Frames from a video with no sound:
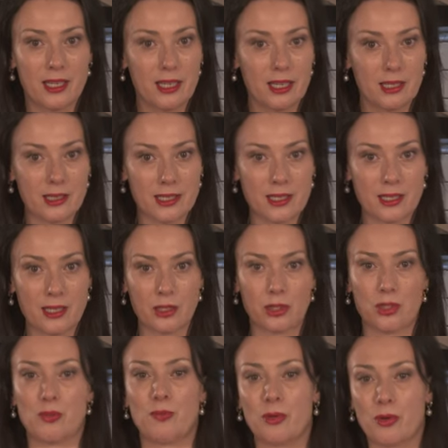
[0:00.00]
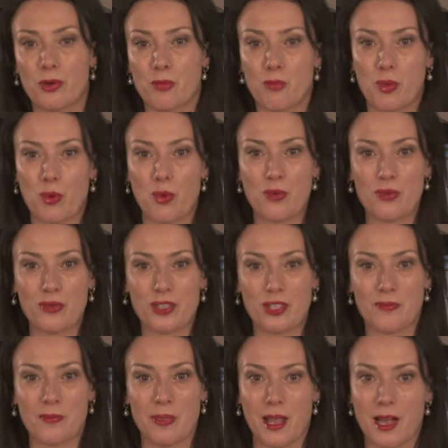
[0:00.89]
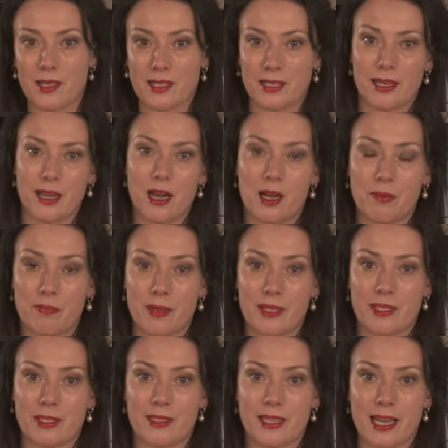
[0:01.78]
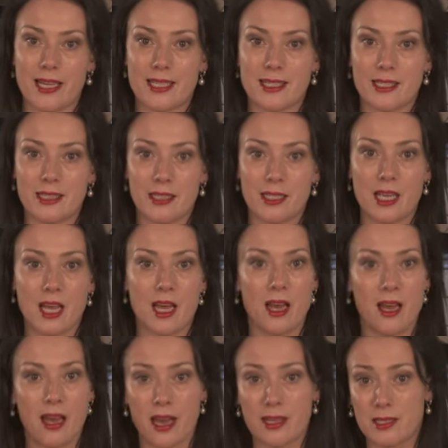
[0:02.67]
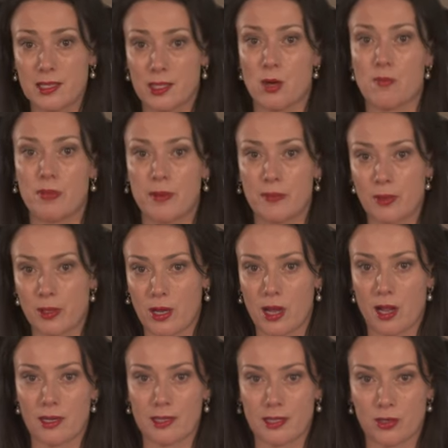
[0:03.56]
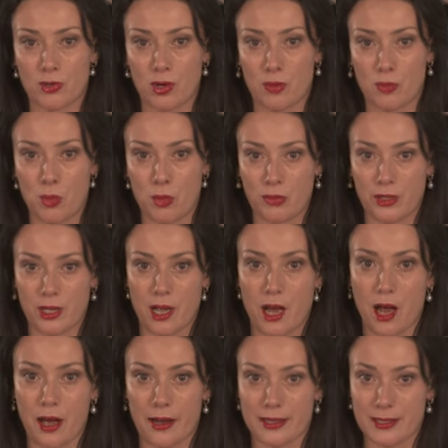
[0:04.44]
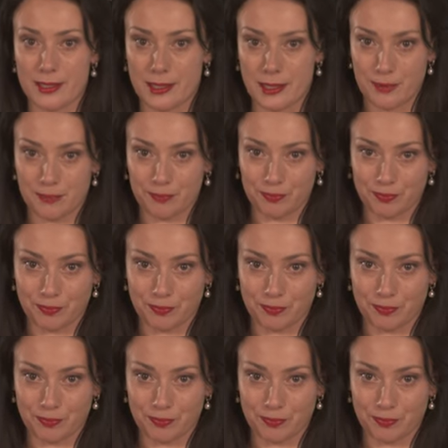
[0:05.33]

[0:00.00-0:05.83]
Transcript: Gills need to be removed as they are bitter tasting, and some people also remove the eyes.